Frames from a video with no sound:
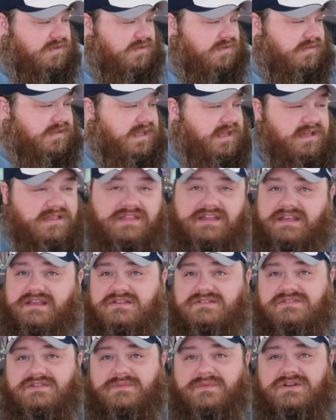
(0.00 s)
Cool, yeah. Thank
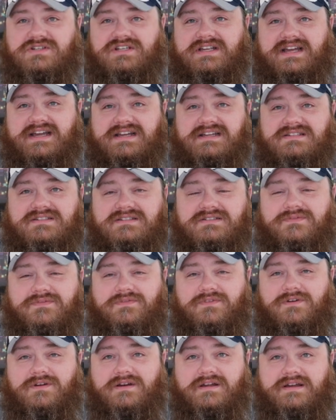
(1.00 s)
you so much, guys,
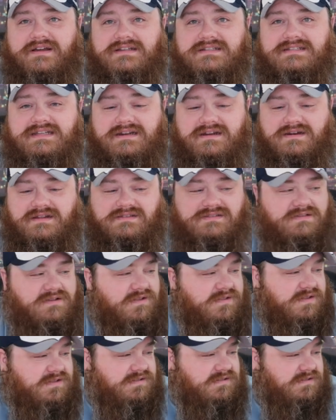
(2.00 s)
for sending us
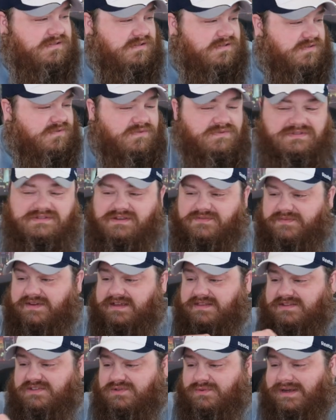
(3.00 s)
all this cool stuff
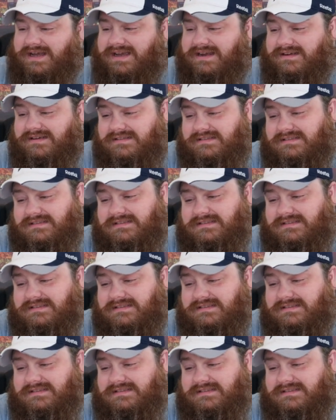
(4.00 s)
and the swag.